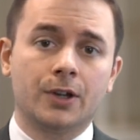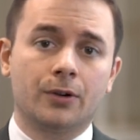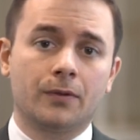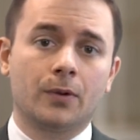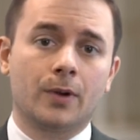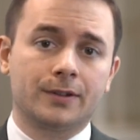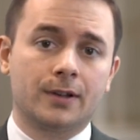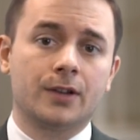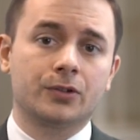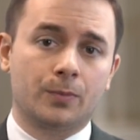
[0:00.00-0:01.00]
year for
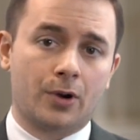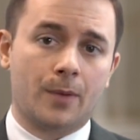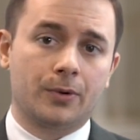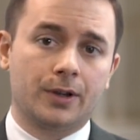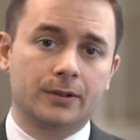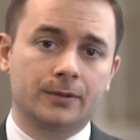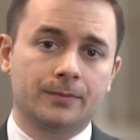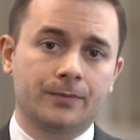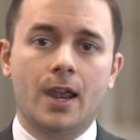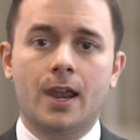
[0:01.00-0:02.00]
residential properties
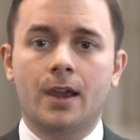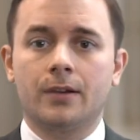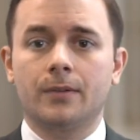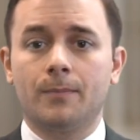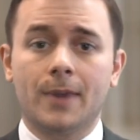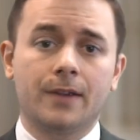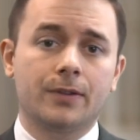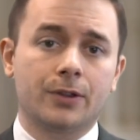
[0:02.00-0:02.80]
and May